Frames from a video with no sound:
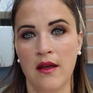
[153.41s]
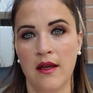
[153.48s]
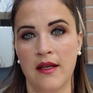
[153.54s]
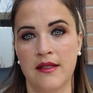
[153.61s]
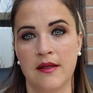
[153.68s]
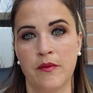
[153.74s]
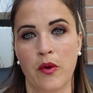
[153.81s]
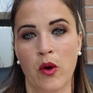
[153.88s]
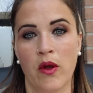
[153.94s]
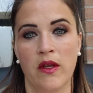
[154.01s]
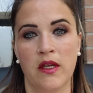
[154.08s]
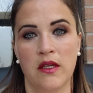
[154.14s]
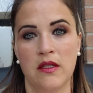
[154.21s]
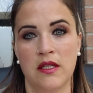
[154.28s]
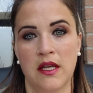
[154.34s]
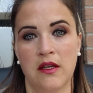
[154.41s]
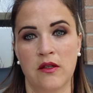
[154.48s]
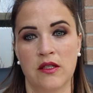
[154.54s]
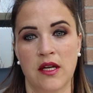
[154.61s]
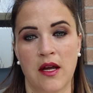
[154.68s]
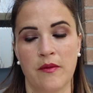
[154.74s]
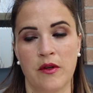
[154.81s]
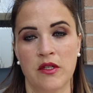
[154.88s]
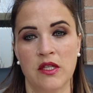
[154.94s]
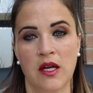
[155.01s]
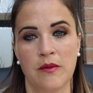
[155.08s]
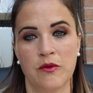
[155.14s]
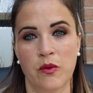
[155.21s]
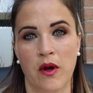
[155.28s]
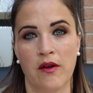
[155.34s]
It's important that you take your time. There are
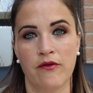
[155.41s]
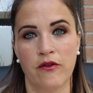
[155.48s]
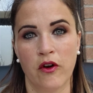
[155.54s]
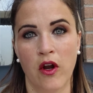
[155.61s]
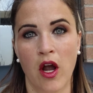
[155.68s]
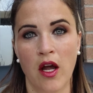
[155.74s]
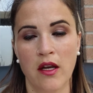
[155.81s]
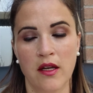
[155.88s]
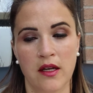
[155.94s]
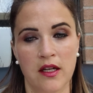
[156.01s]
times where I've forgotten